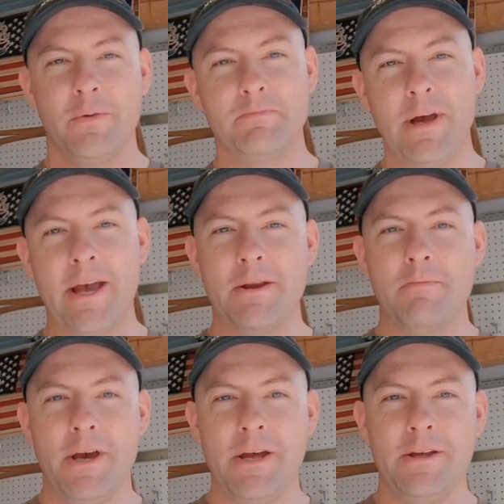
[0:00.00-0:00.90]
was back
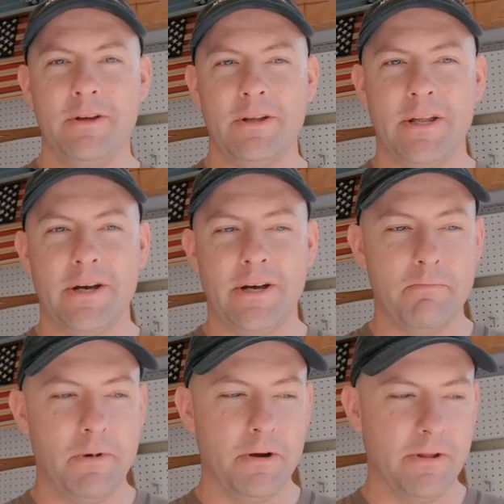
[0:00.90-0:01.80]
in May,
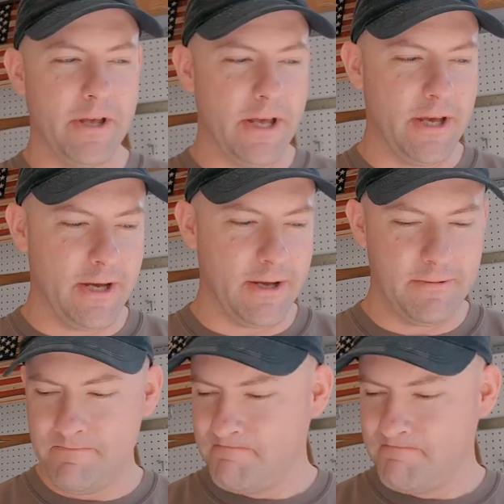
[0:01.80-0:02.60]
uh, merely uh,